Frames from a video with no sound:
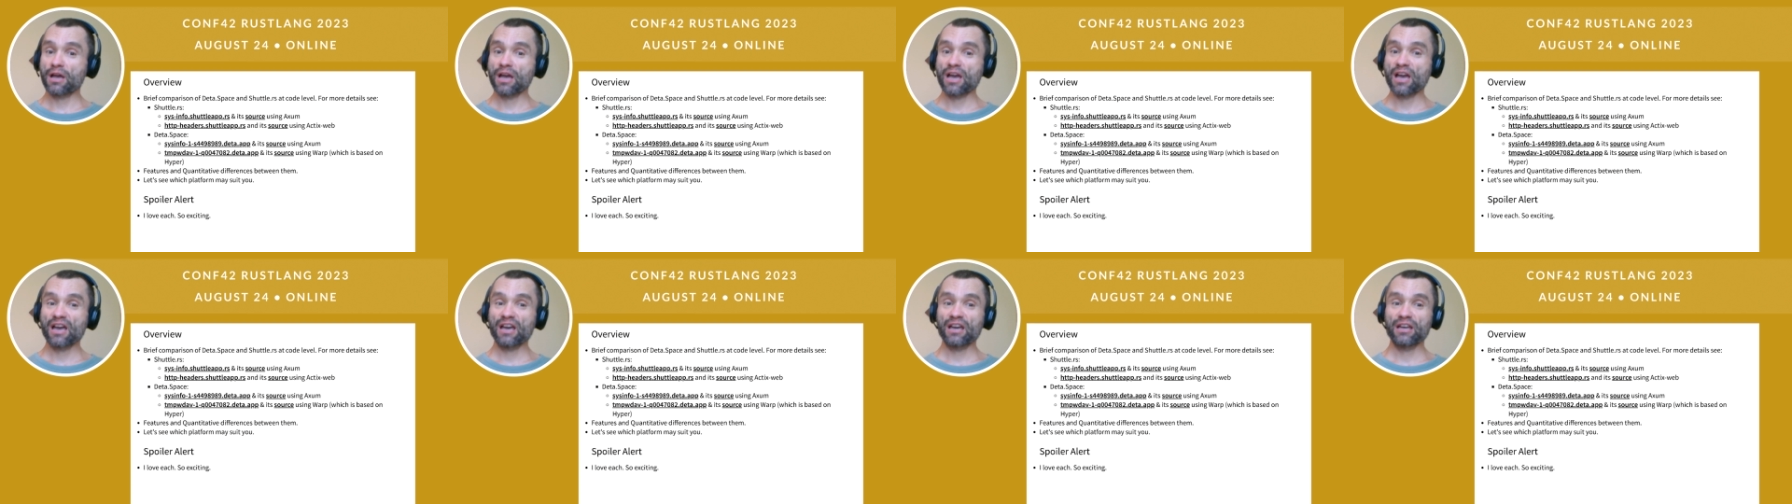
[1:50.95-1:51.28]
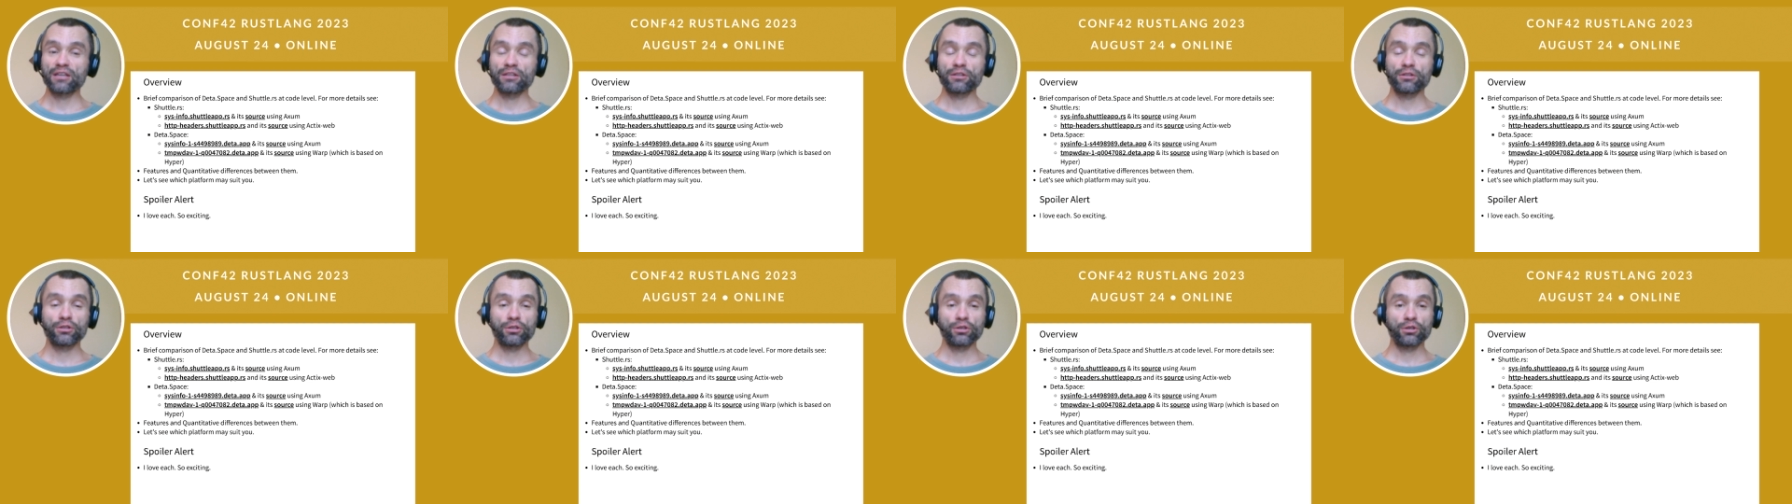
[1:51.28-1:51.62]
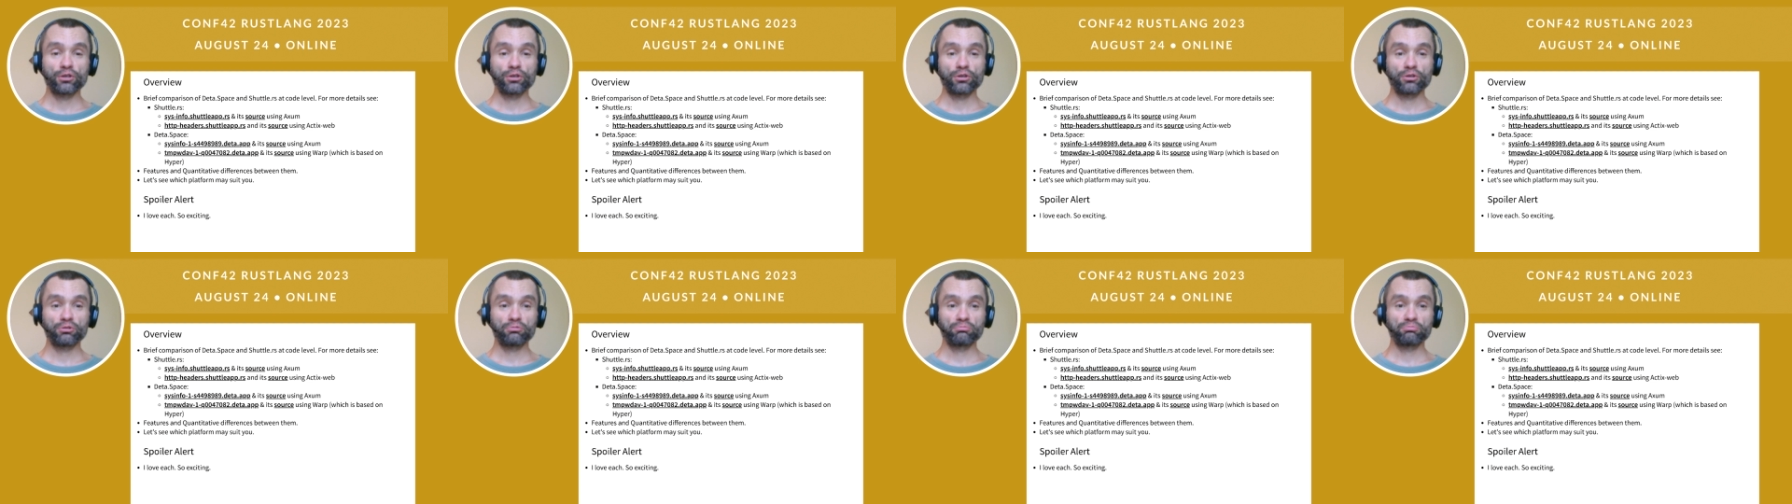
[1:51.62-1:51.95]
and
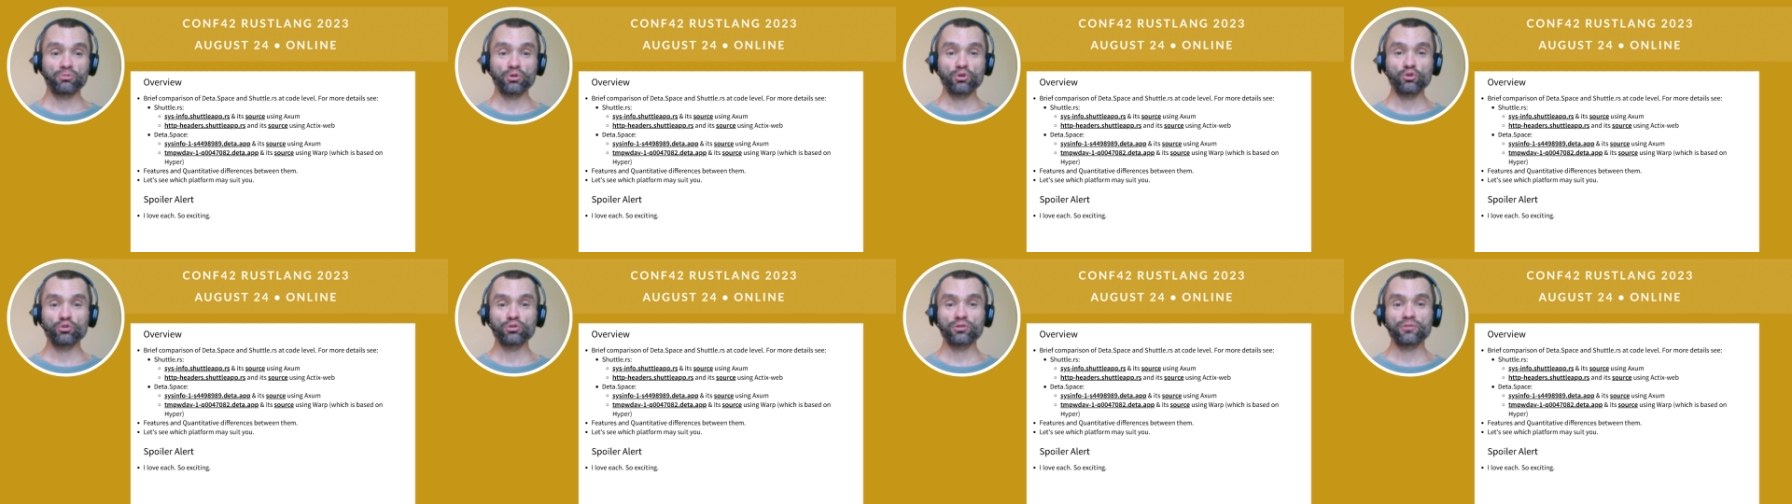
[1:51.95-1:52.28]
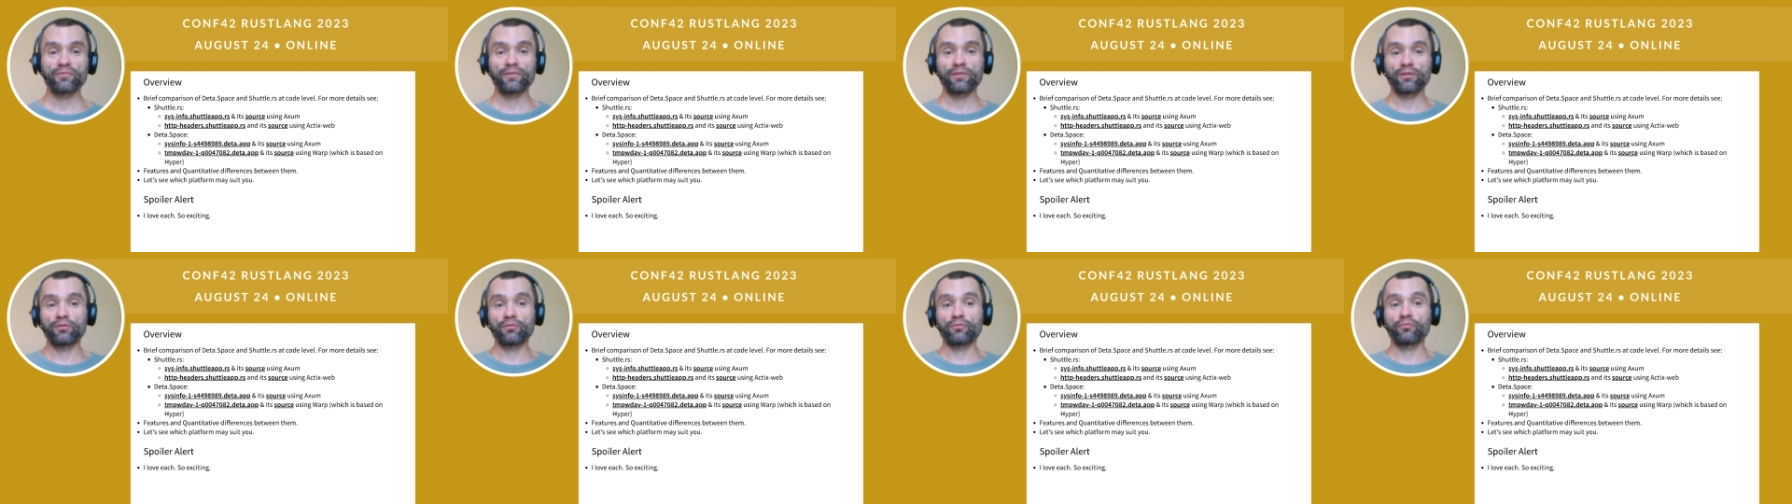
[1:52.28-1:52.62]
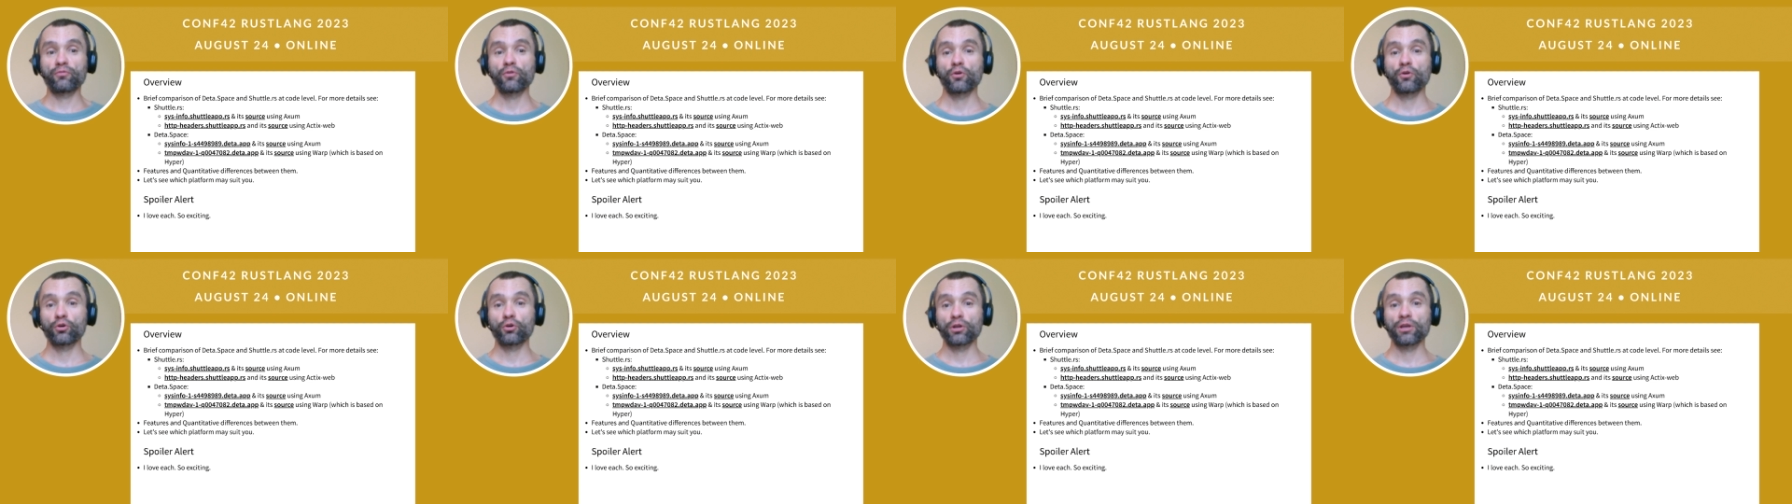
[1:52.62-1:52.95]
um, useful
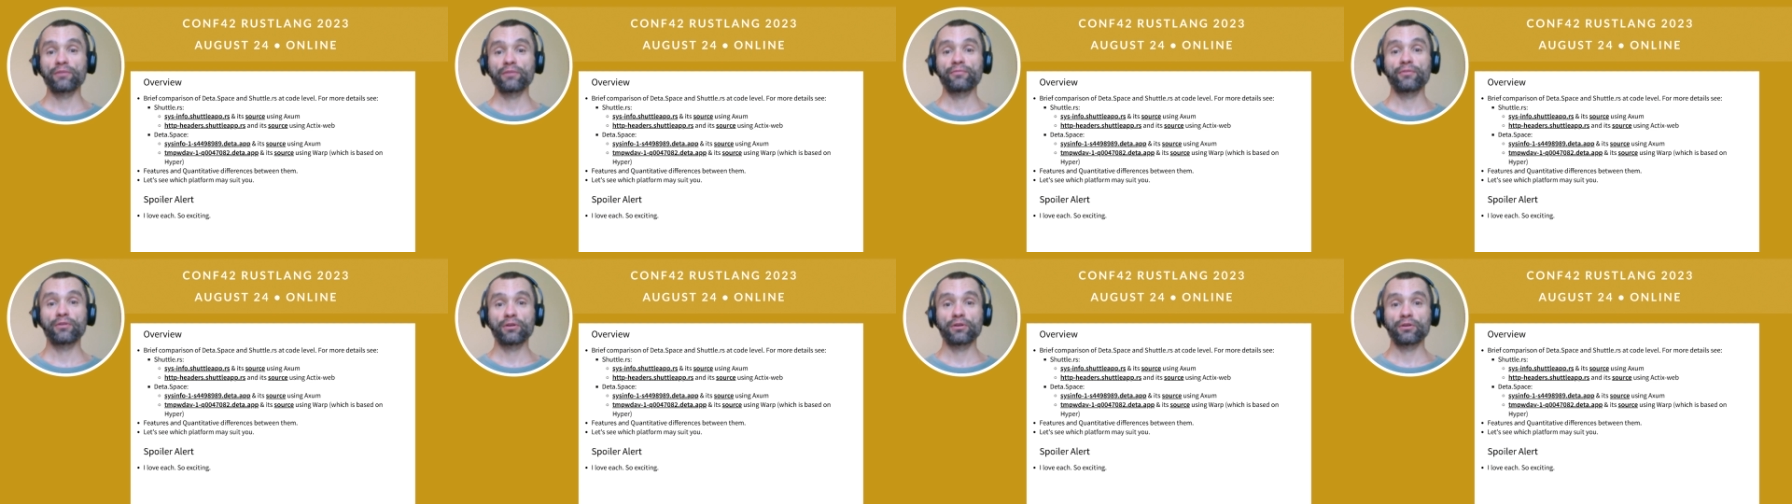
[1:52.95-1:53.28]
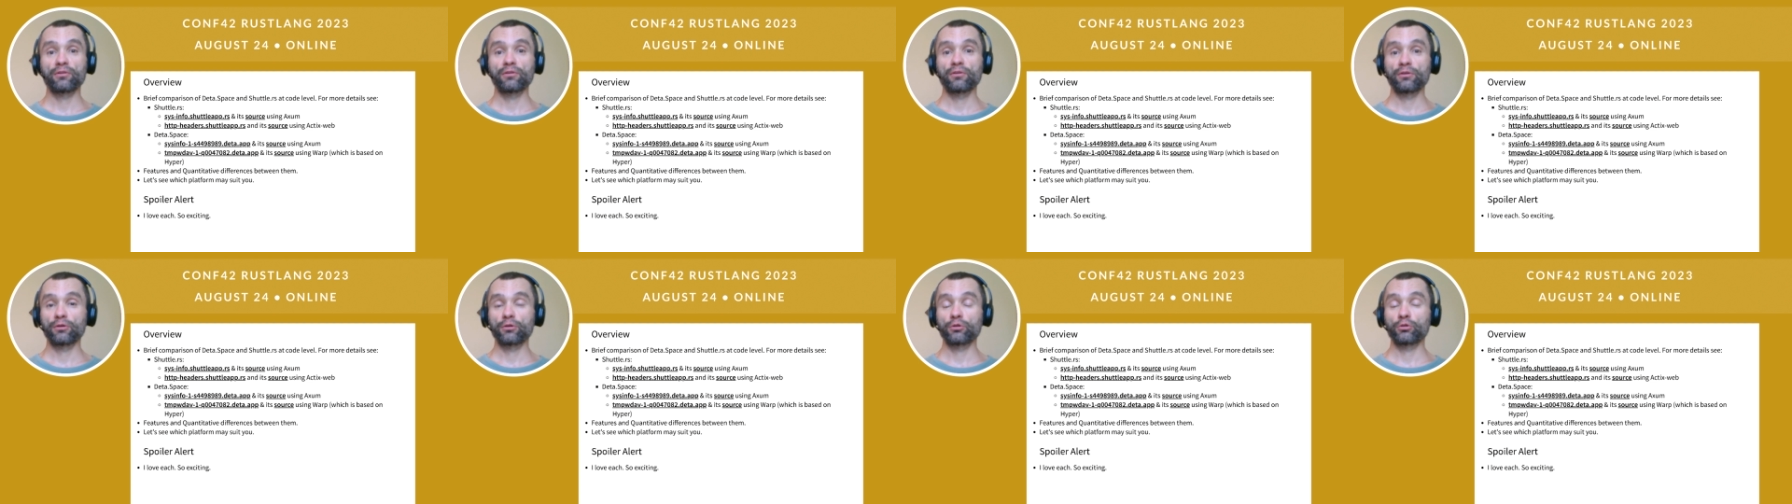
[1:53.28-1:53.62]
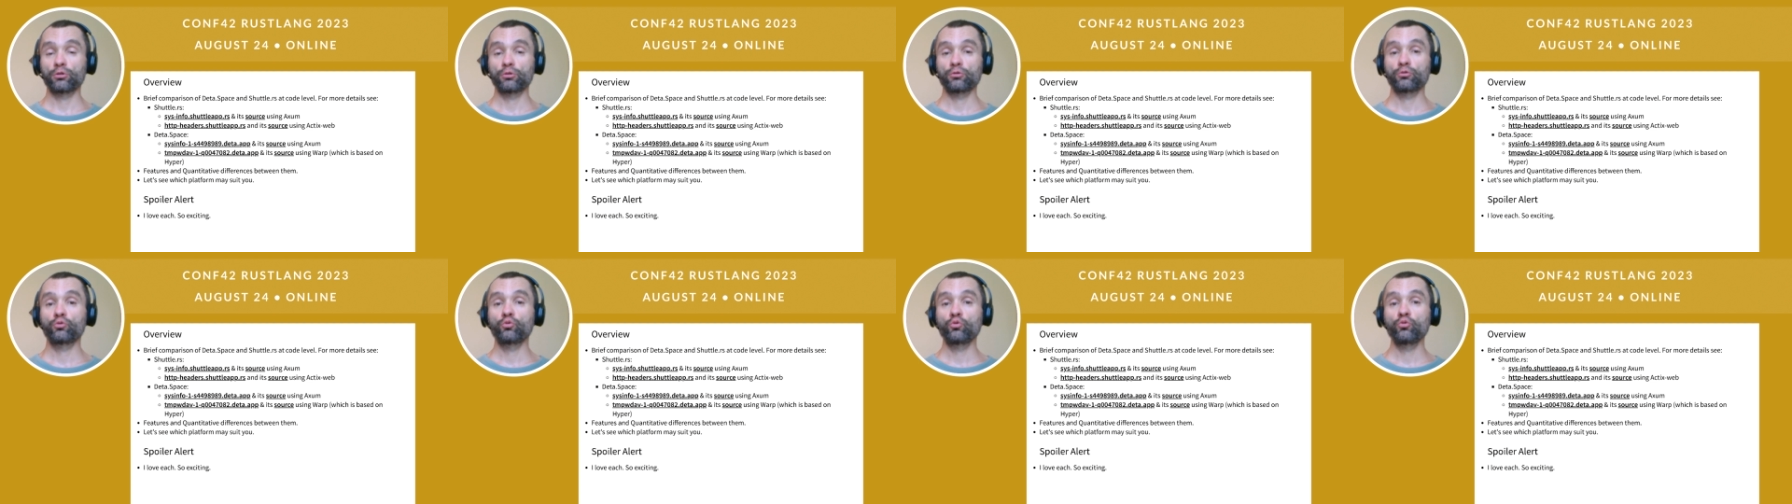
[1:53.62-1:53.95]
for if uh,
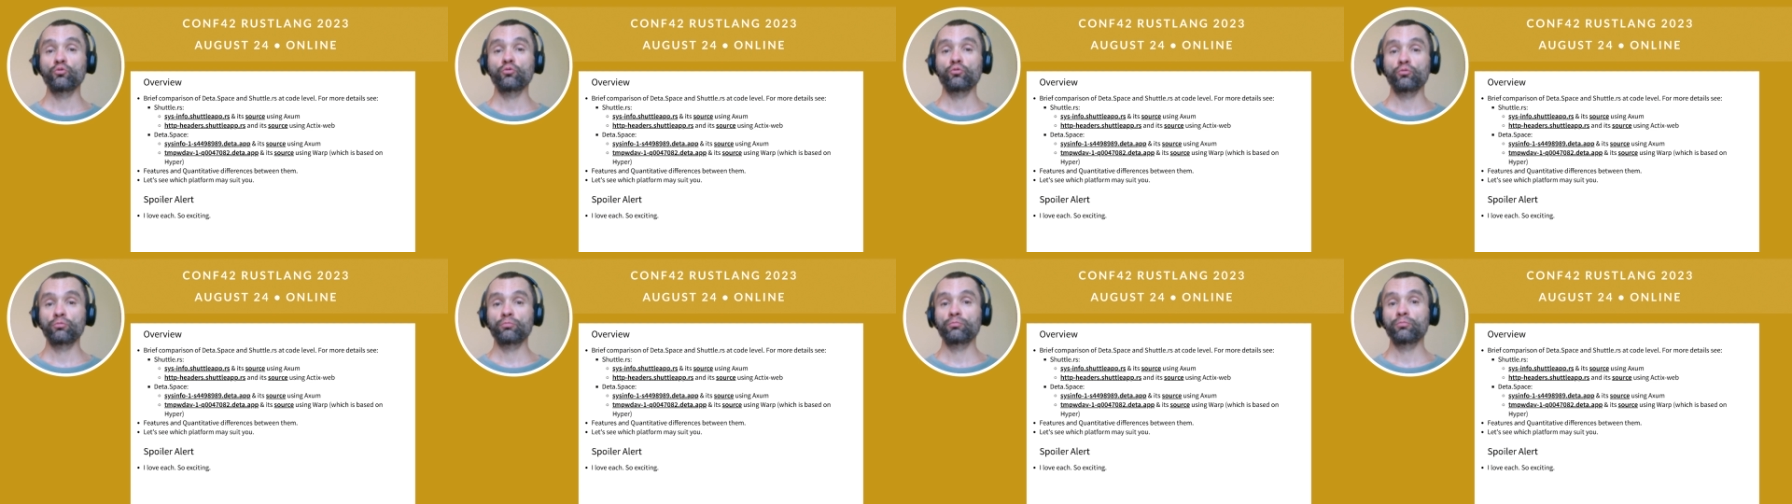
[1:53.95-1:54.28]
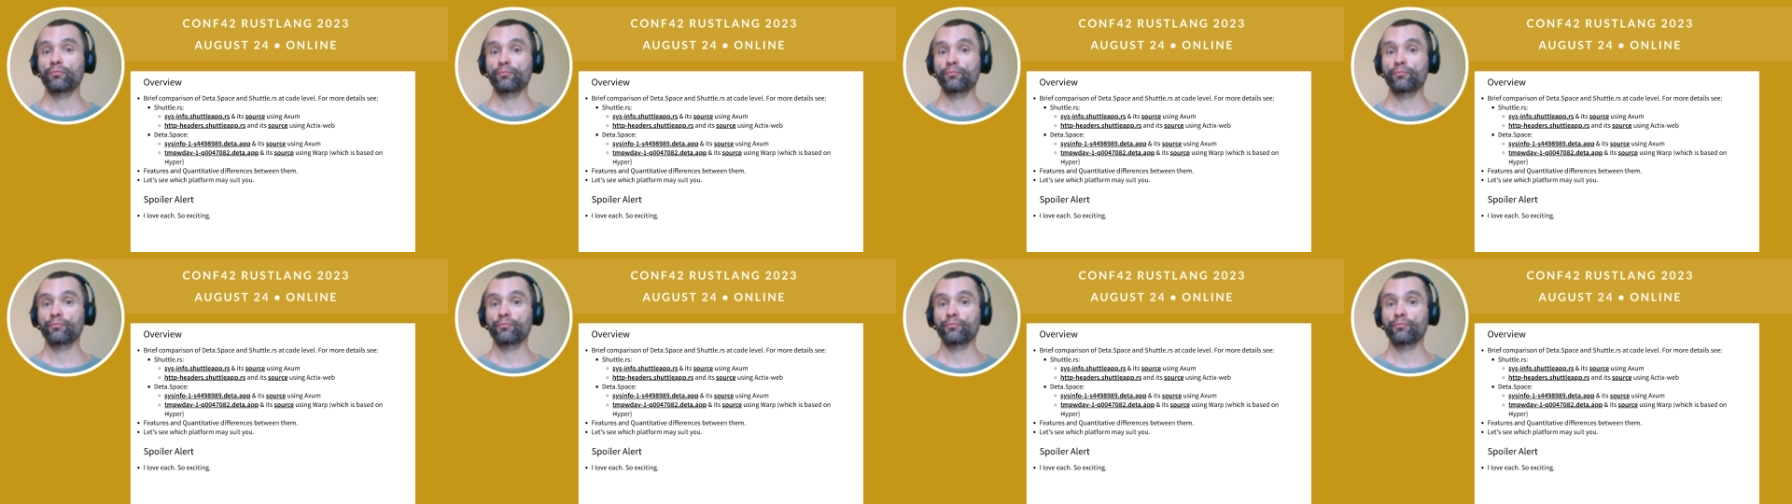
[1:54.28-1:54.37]
two.